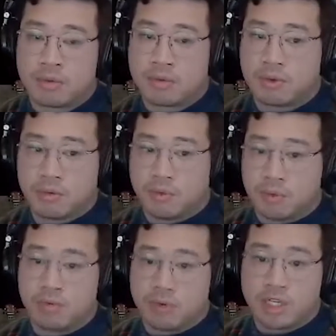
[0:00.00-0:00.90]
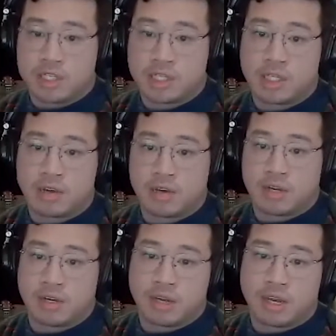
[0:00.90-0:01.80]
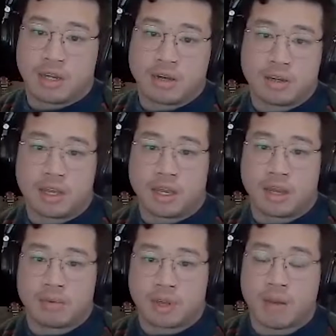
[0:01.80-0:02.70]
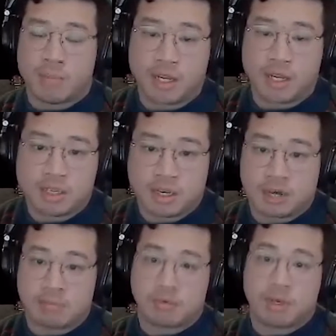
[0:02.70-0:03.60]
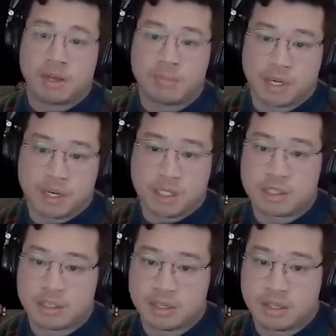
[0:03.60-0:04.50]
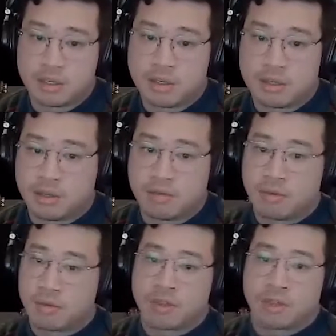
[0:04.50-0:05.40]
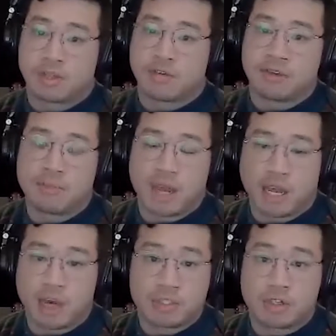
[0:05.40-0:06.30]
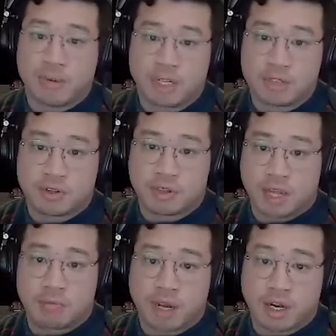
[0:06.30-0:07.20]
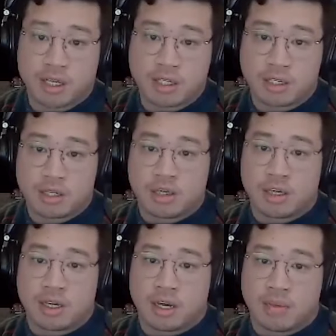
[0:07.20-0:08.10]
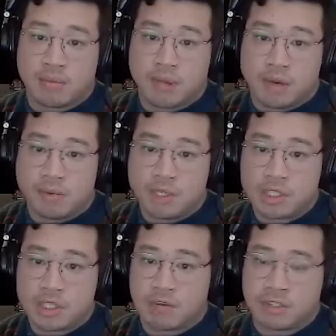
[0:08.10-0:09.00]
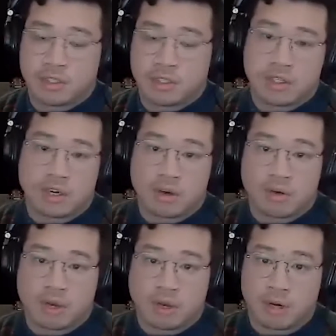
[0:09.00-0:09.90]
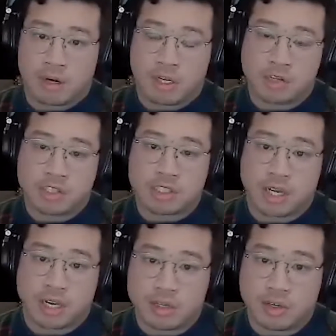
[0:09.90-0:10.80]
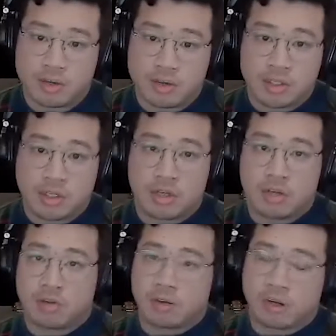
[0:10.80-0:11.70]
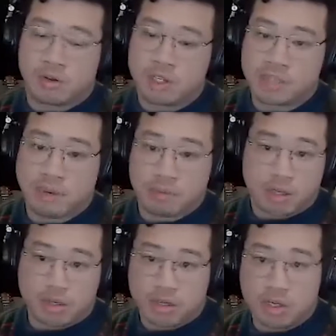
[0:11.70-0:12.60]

we really sit down and comment, and because the feedback helps so much for the end product. And we just have to, put our egos aside, and, this is my brother,